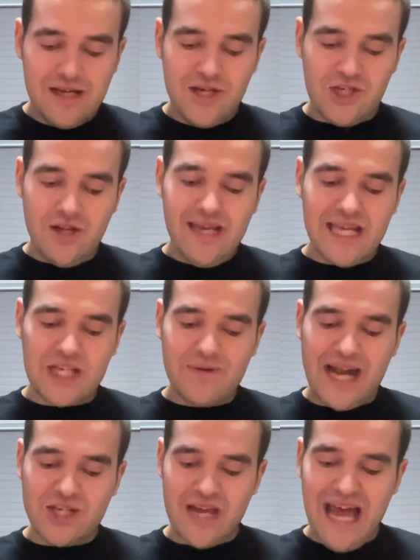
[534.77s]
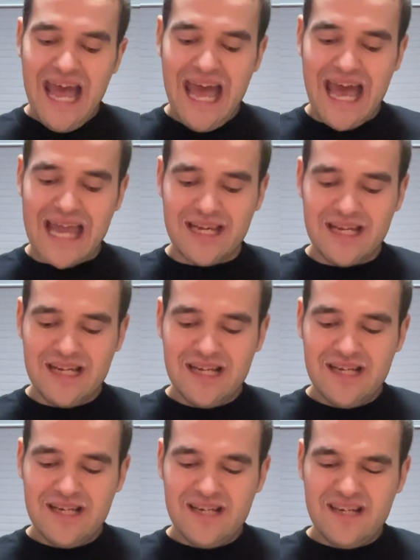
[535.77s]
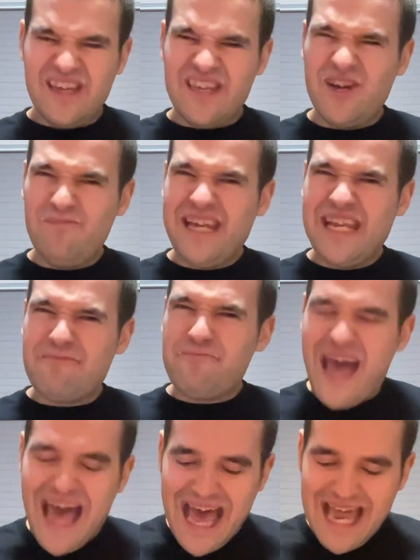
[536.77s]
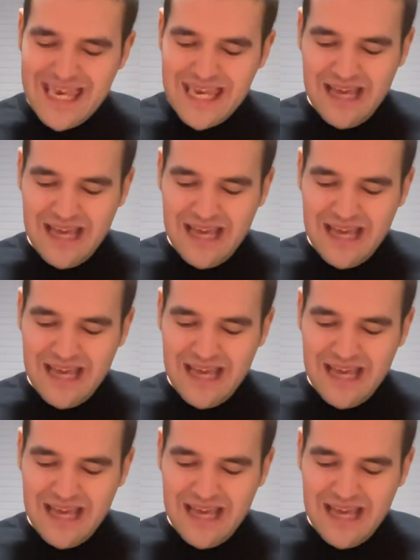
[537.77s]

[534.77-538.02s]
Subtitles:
Giulia scratched her head. You mean a pen?